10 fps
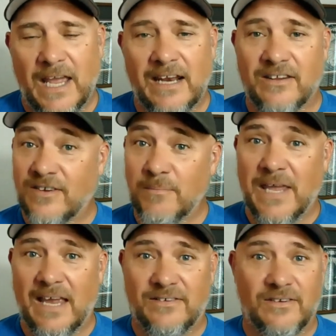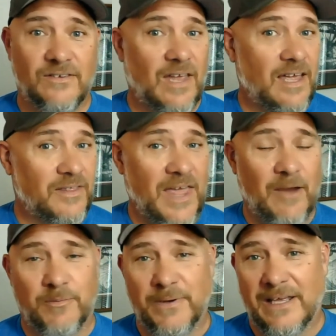And in some cases,
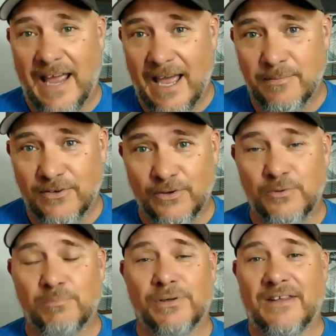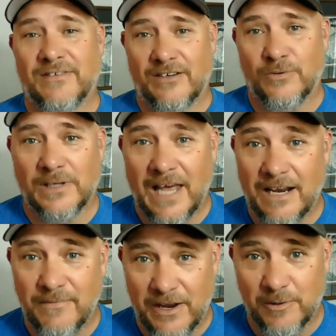that would be an absolute blessing to a lot
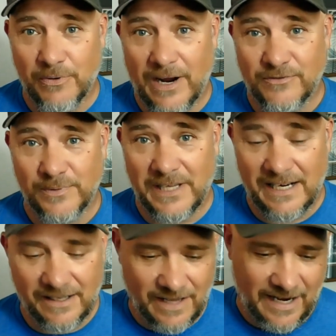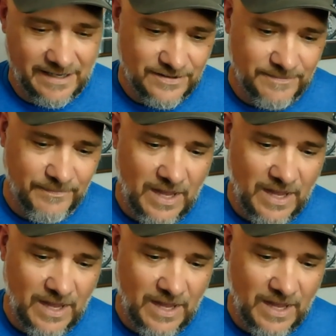of enterprise-related clients.